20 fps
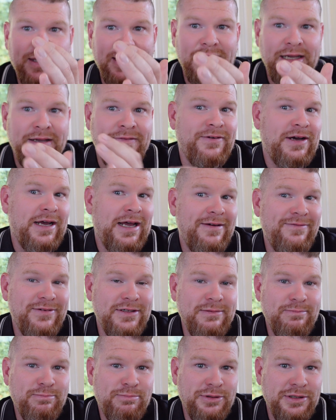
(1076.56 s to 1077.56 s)
if I
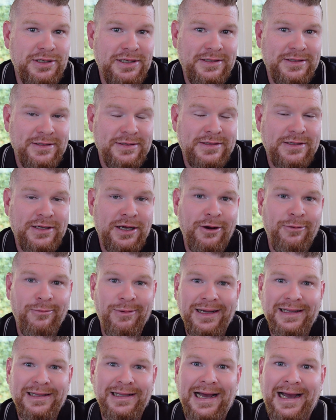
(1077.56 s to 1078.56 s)
haven't predicted so
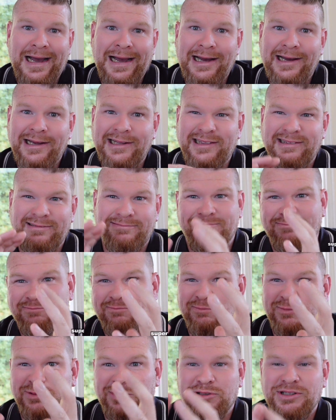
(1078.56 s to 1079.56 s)
well,
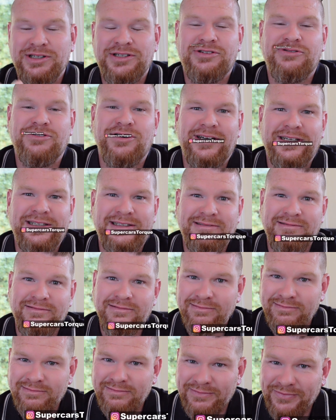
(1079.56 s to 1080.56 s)
we'll just try and
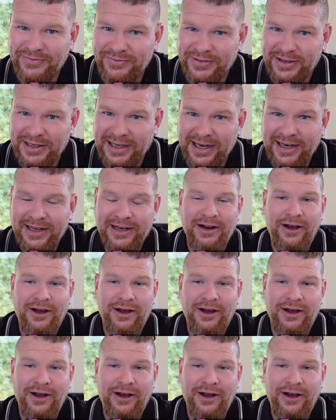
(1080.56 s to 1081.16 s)
forget it.